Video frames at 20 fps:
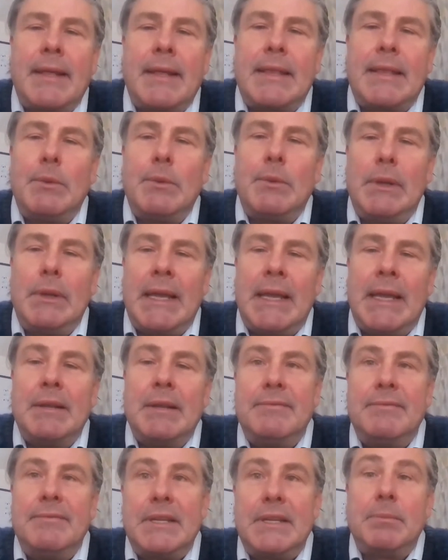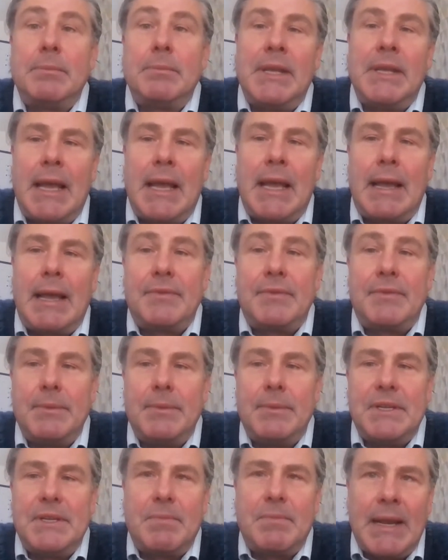and that there will inevitably have
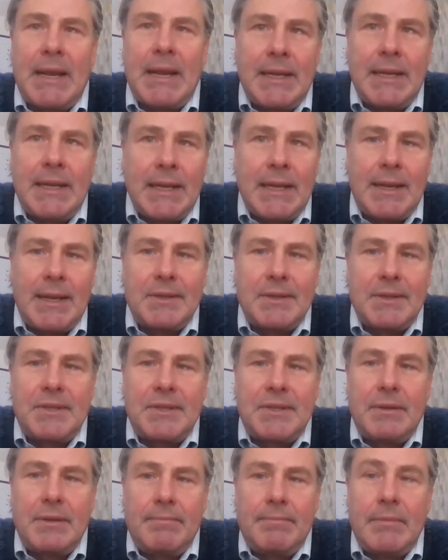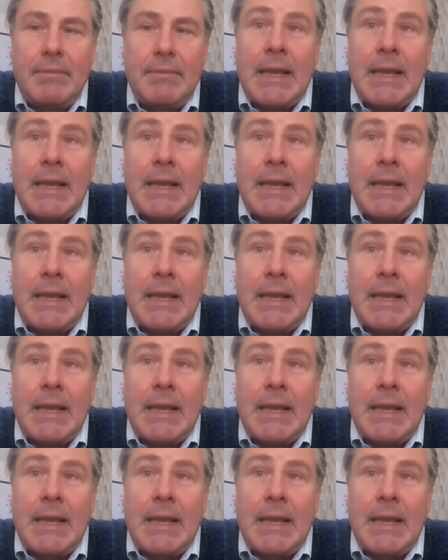to be spending cuts